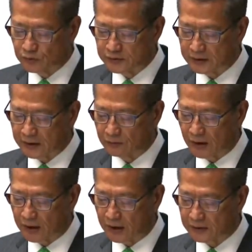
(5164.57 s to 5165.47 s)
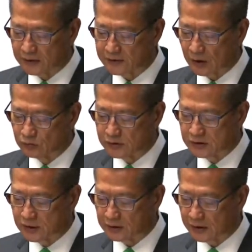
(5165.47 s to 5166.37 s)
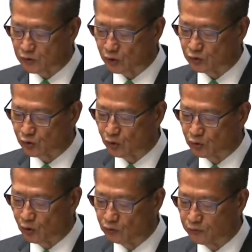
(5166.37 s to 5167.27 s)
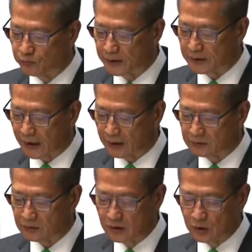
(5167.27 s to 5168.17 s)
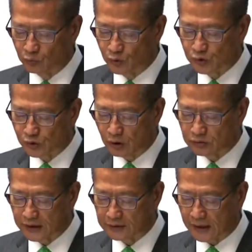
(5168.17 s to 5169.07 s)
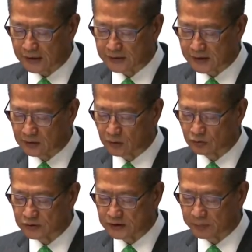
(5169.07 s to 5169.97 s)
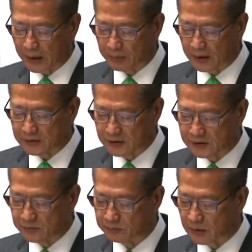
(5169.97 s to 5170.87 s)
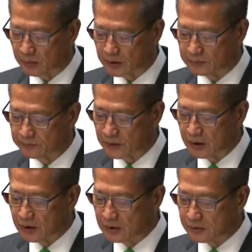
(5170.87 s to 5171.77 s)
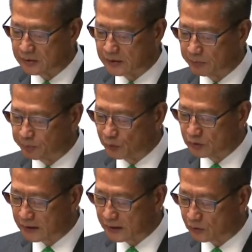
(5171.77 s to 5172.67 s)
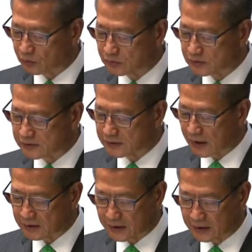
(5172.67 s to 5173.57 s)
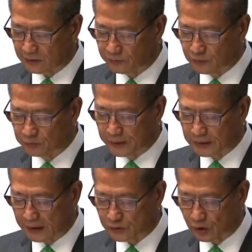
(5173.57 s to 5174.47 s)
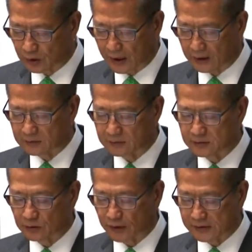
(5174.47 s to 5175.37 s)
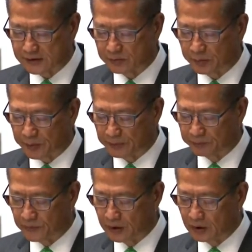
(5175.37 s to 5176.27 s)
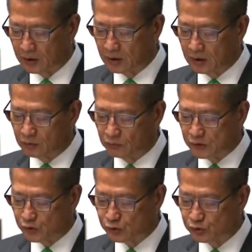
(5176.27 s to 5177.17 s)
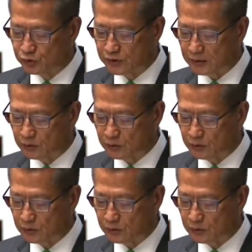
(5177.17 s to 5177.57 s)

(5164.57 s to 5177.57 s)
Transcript: The maximum FRT concession for EPCs under the one-for-one replacement scheme will be raised correspondingly to $287,500, while FRT concession cap for general EPCs will remain